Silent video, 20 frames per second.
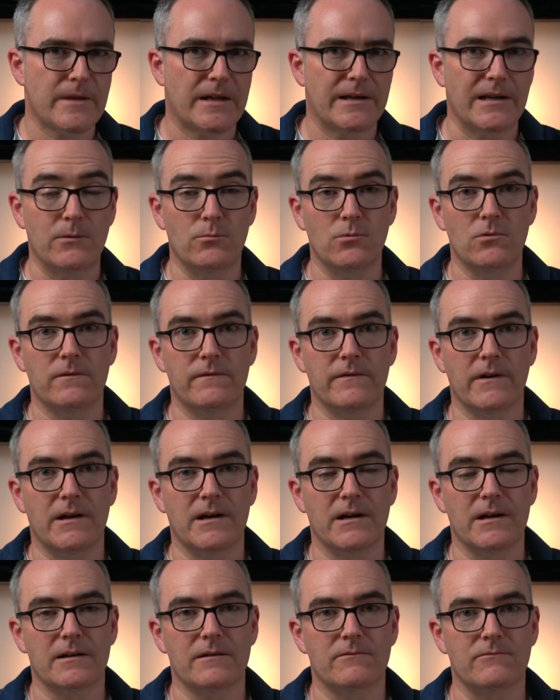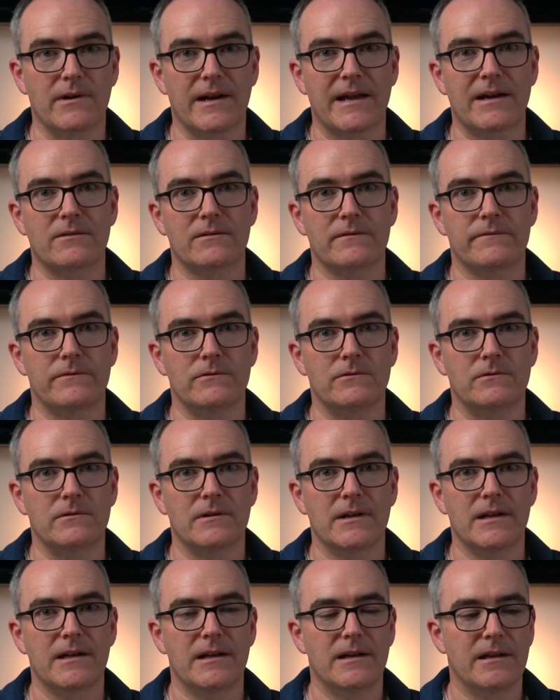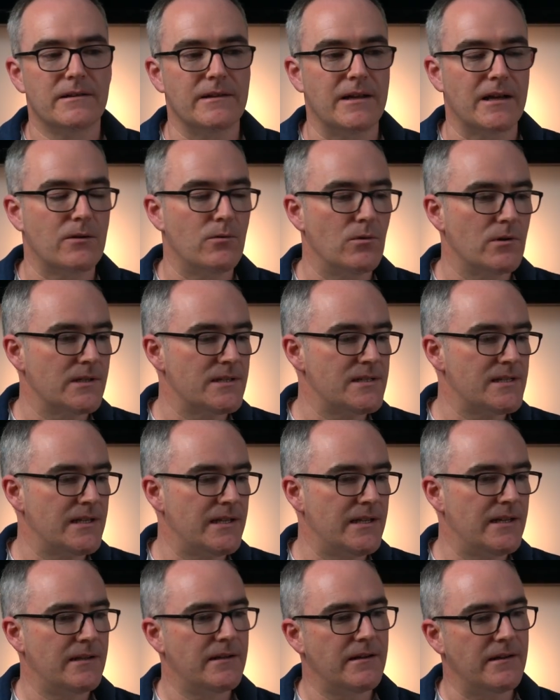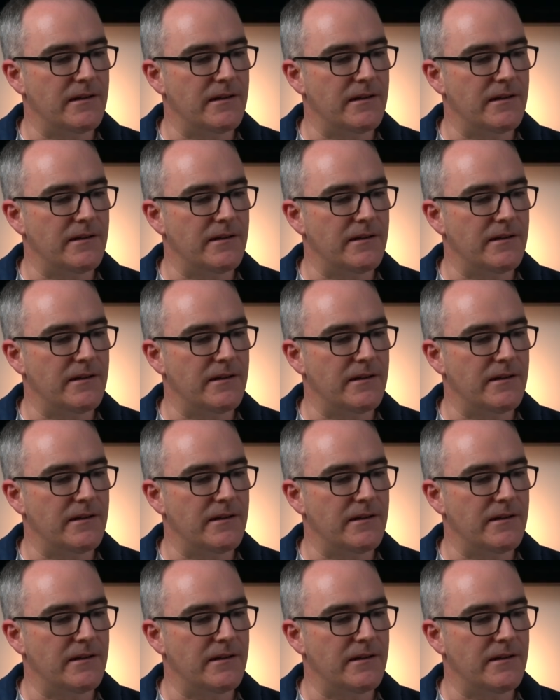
Now Wolf are renowned for their quality,